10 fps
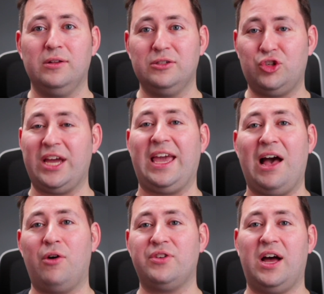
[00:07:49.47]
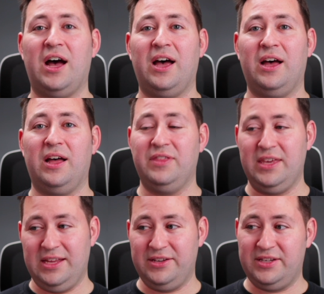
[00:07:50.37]
Check out
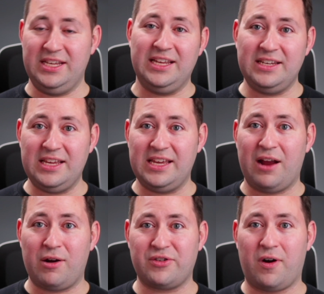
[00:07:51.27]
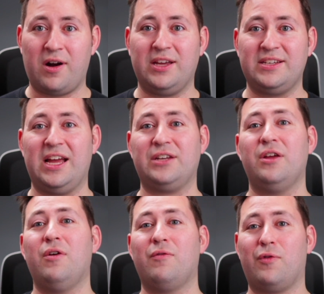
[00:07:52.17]
the D&D Character Architect
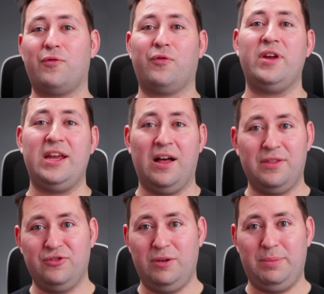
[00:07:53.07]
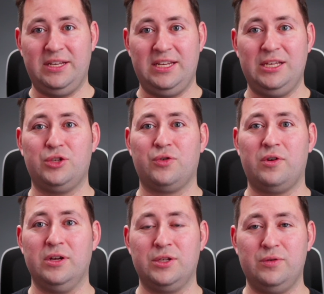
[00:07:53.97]
for free on the GPT
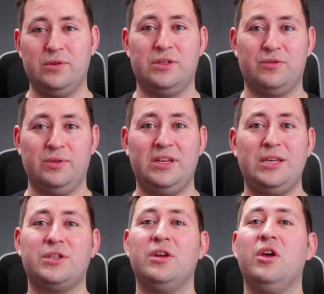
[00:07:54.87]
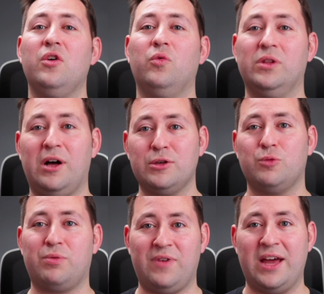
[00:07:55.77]
store as soon as it's released. We'll
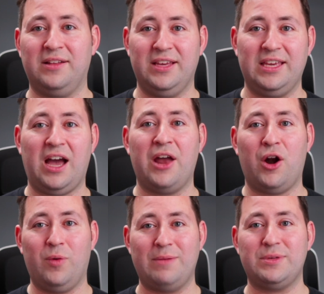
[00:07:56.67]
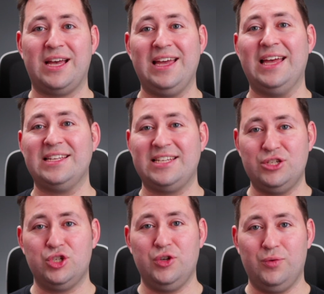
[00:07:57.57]
also provide a link on our website at
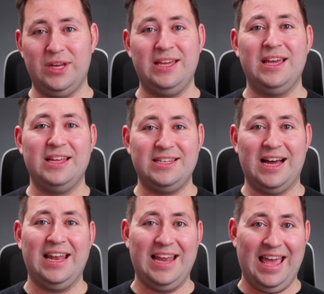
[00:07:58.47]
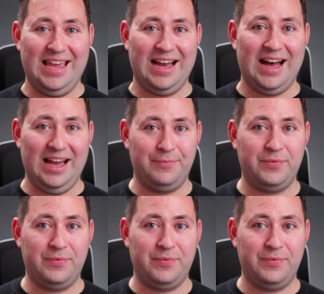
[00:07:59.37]
tingenuity.ai.